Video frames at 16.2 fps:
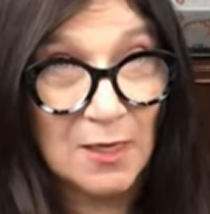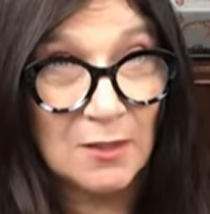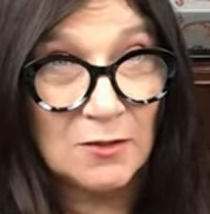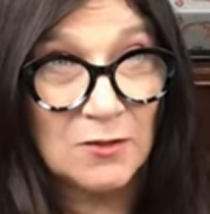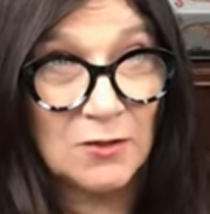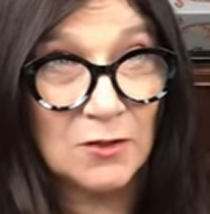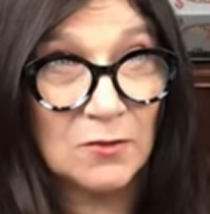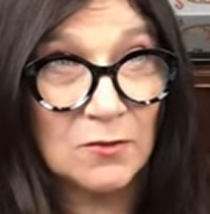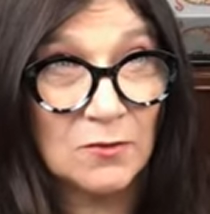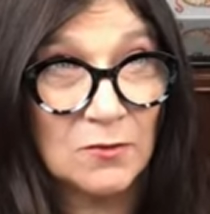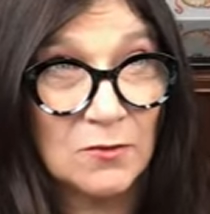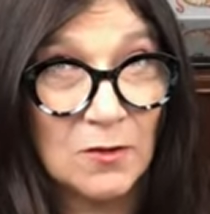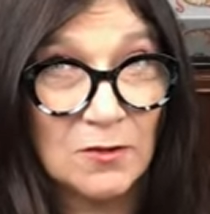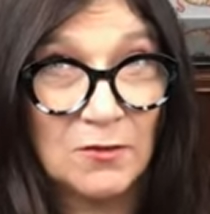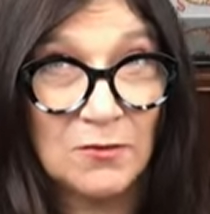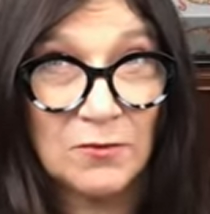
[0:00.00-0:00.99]

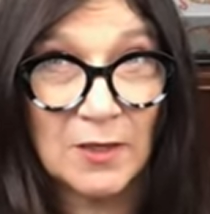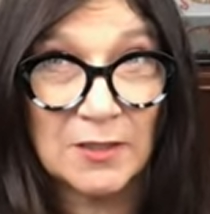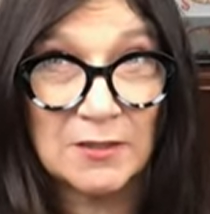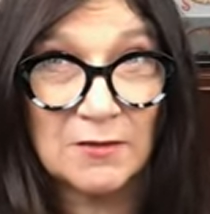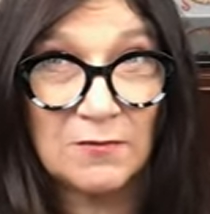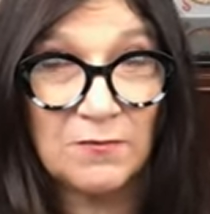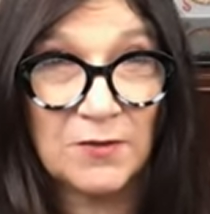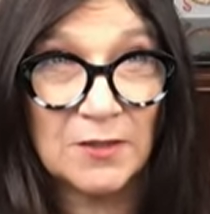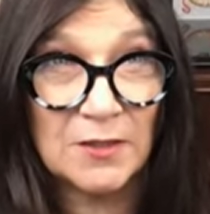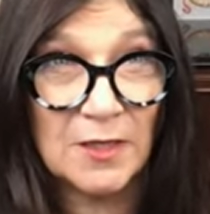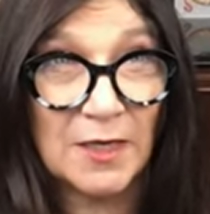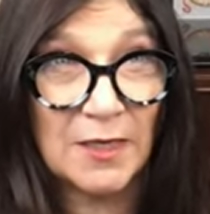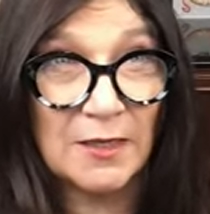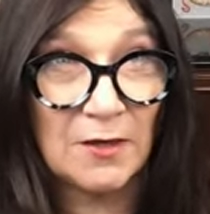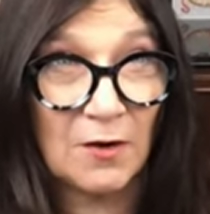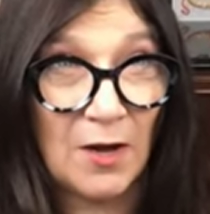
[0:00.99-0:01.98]
So you guys feel
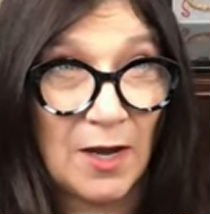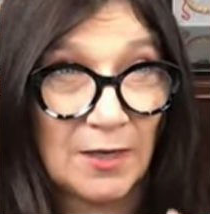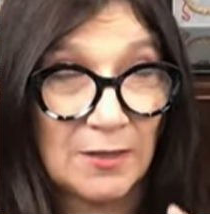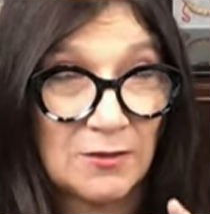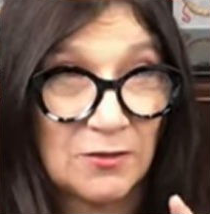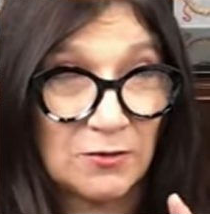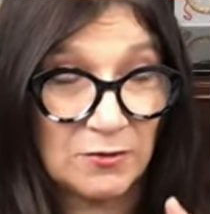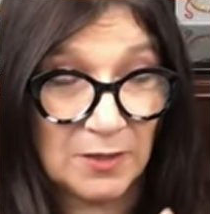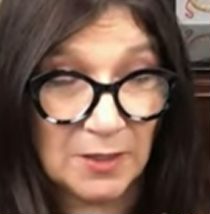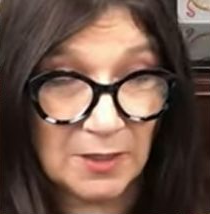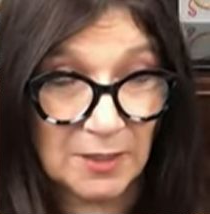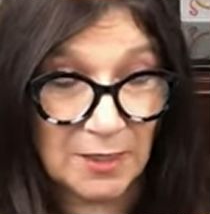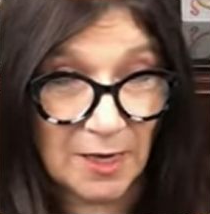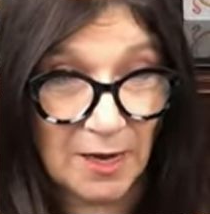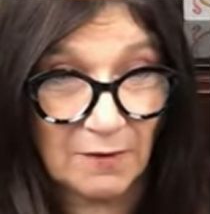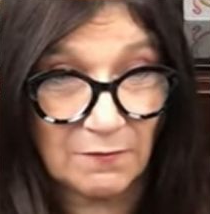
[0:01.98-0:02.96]
like as you're
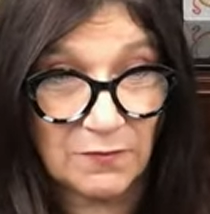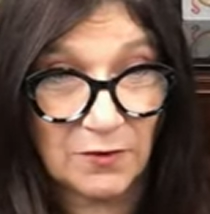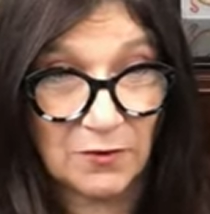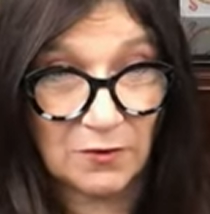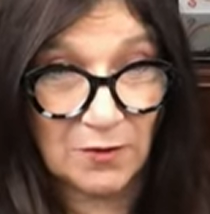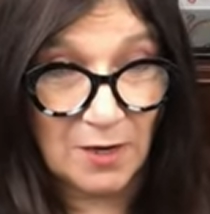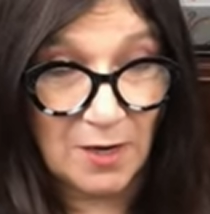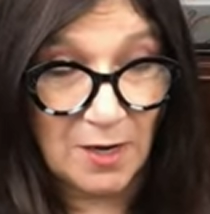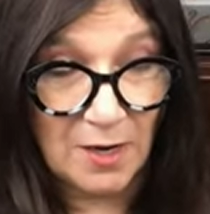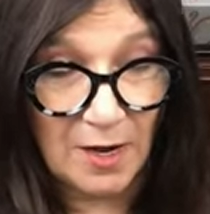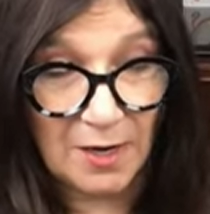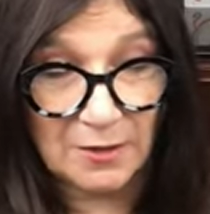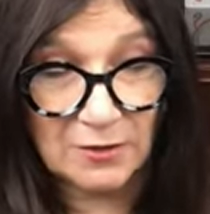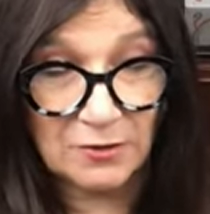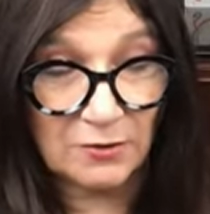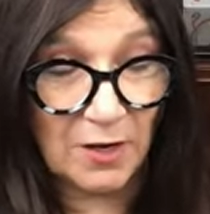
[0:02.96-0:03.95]
getting heavier,
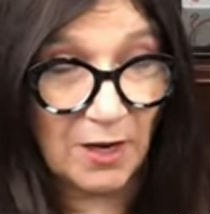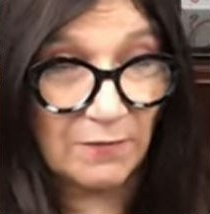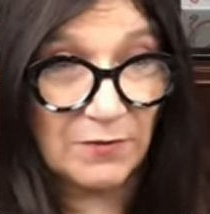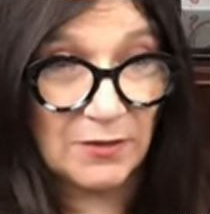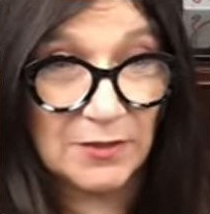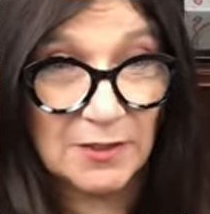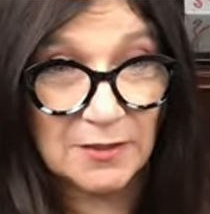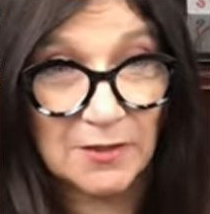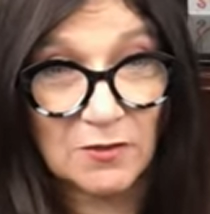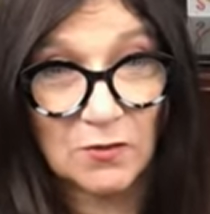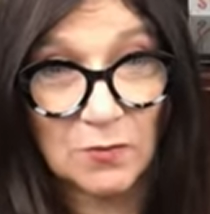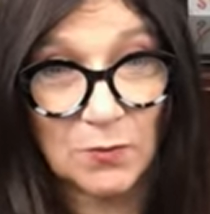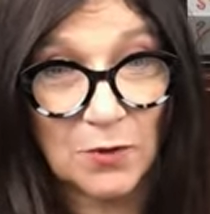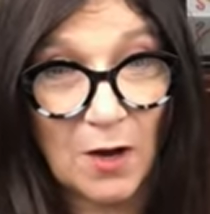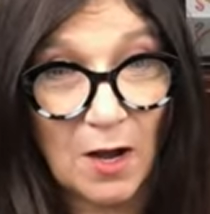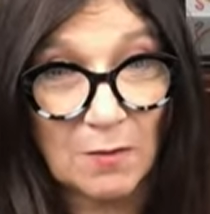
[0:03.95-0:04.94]
as you're having these other
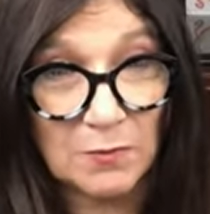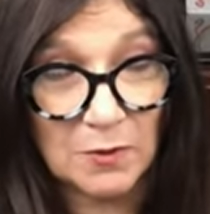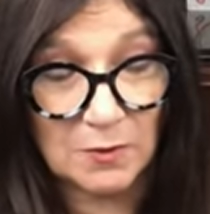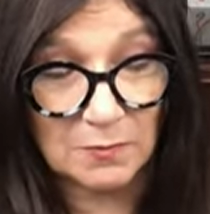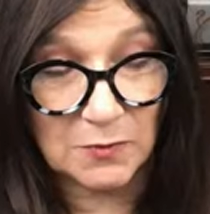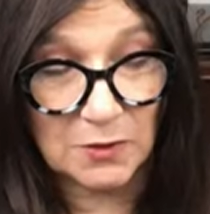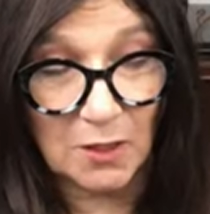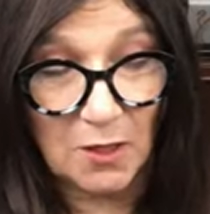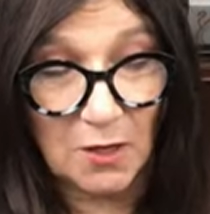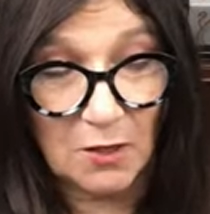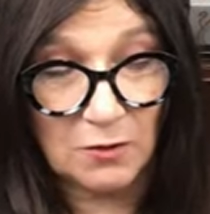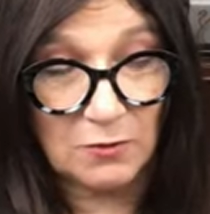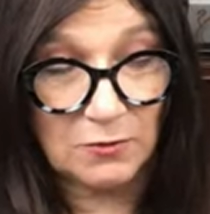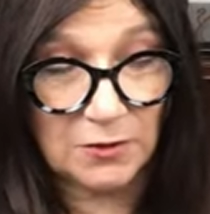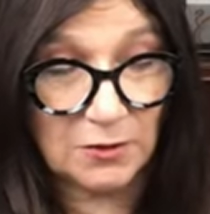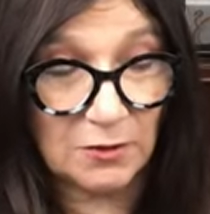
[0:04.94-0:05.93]
problems,
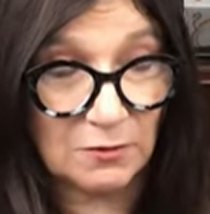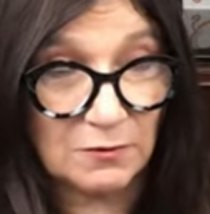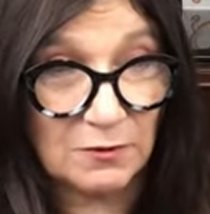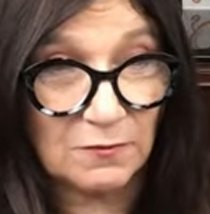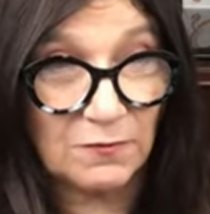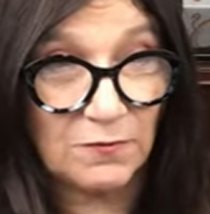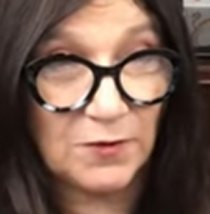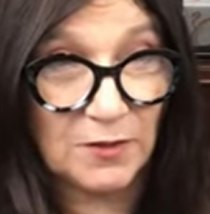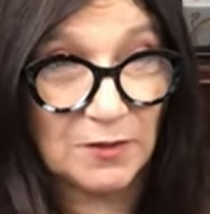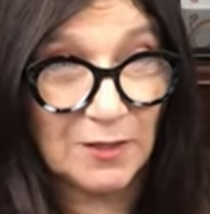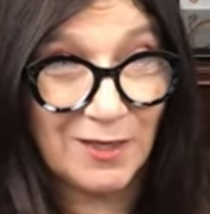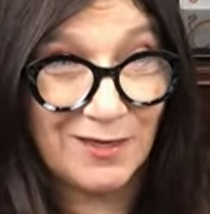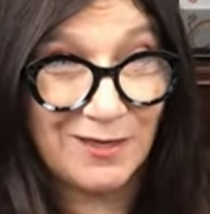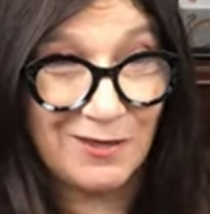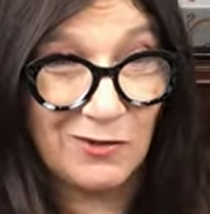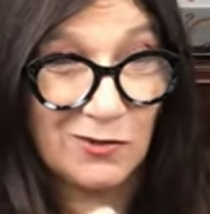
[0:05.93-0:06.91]
you start to feel
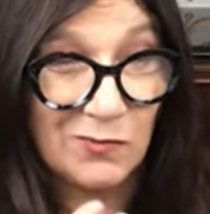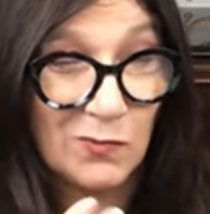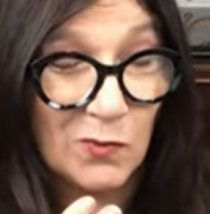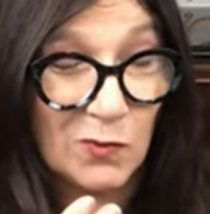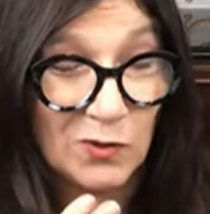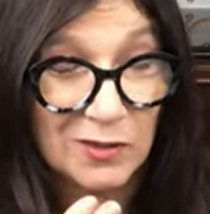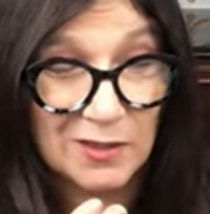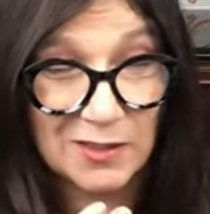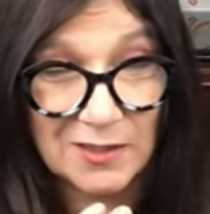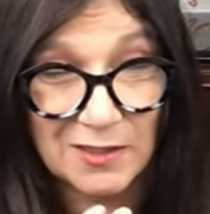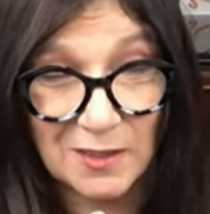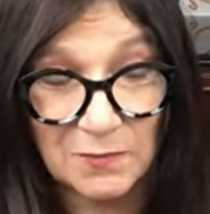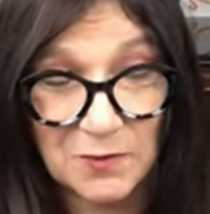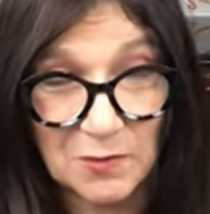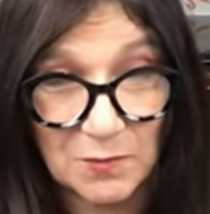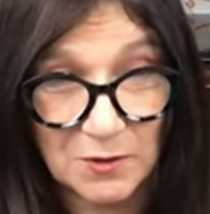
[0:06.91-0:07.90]
like you're more
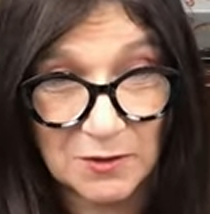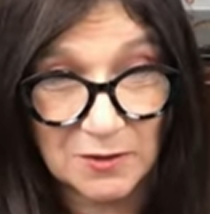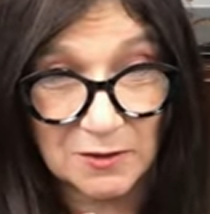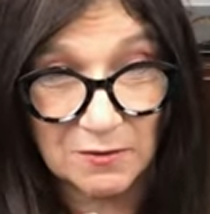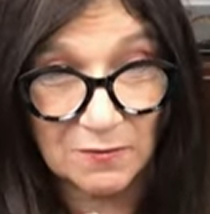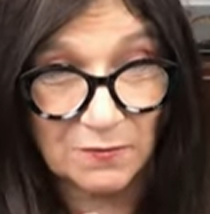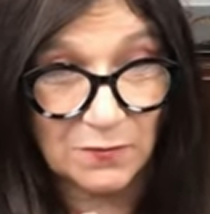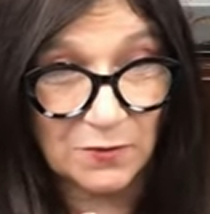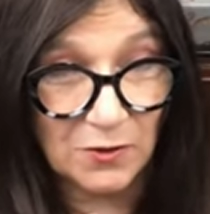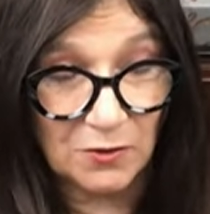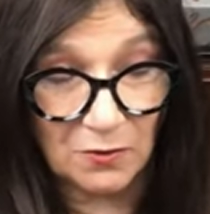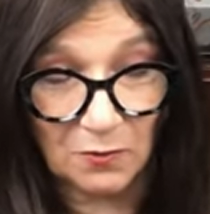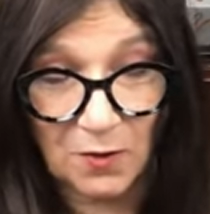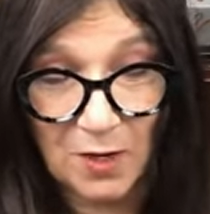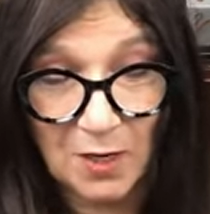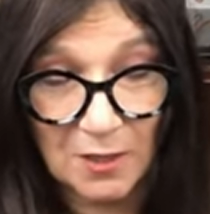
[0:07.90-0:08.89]
susceptible to the flu,